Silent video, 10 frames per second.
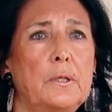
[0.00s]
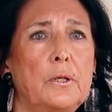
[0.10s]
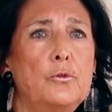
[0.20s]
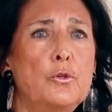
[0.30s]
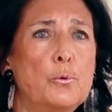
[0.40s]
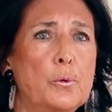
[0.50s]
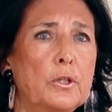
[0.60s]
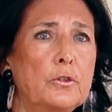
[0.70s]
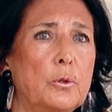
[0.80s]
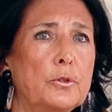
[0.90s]
A new
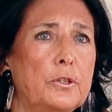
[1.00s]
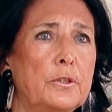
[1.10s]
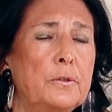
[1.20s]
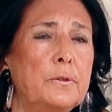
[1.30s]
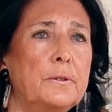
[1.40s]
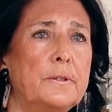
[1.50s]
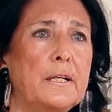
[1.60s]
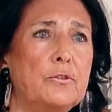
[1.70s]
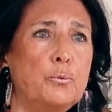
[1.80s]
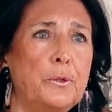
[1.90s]
world order
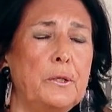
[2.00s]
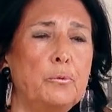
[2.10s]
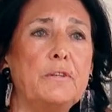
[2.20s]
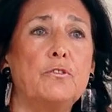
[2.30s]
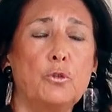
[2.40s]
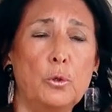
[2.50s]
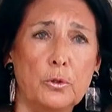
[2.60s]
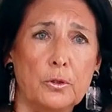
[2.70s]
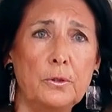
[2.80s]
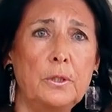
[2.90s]
that will
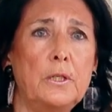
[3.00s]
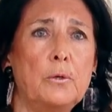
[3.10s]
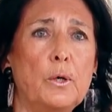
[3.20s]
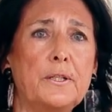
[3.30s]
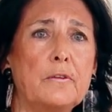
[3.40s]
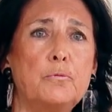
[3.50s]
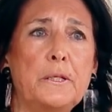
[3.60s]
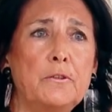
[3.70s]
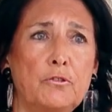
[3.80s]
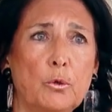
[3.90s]
restore what has
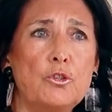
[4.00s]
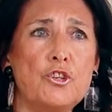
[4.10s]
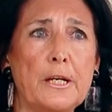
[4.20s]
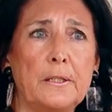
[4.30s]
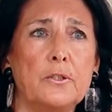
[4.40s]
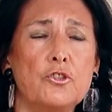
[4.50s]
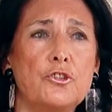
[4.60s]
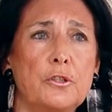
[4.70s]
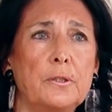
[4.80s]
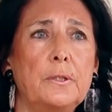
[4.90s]
been so
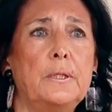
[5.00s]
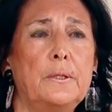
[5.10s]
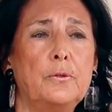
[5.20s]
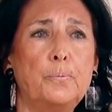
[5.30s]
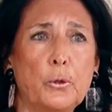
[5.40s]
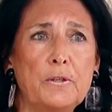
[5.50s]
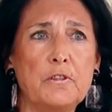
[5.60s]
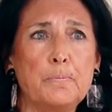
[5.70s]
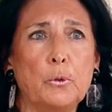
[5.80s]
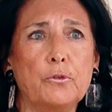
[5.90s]
challenged. The
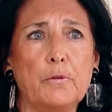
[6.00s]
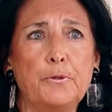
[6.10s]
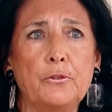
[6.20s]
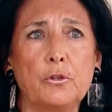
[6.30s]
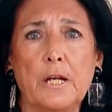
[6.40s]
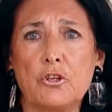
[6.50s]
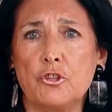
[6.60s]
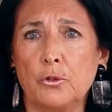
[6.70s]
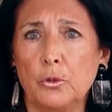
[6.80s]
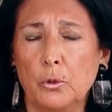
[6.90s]
principles of
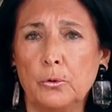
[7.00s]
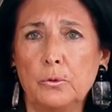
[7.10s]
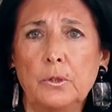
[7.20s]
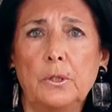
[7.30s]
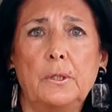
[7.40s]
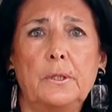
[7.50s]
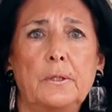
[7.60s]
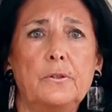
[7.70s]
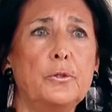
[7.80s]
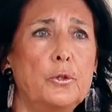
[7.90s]
international law,
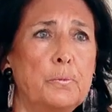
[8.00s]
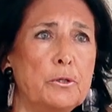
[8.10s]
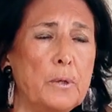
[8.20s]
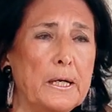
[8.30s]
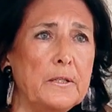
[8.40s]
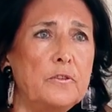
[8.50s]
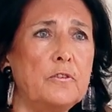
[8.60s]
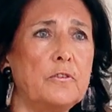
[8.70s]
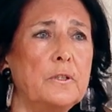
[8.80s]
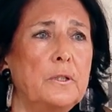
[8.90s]
the human
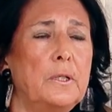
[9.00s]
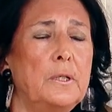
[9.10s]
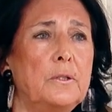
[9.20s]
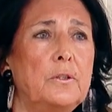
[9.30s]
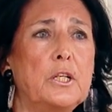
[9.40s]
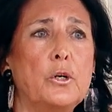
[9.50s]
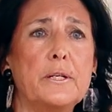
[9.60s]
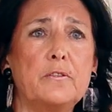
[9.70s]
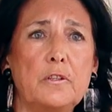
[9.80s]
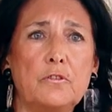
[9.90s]
rights, the
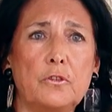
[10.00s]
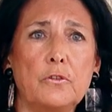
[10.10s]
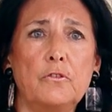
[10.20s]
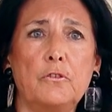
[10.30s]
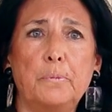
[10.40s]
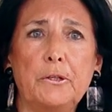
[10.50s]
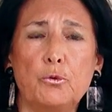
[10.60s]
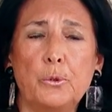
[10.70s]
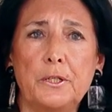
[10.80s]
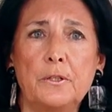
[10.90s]
coexistence
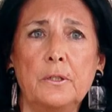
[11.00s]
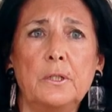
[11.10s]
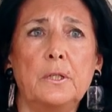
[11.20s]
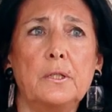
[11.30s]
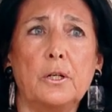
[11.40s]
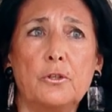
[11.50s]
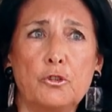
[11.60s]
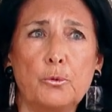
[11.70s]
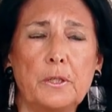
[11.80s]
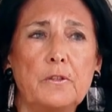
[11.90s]
between
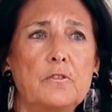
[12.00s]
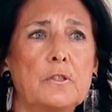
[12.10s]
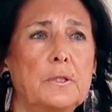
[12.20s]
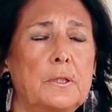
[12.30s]
countries,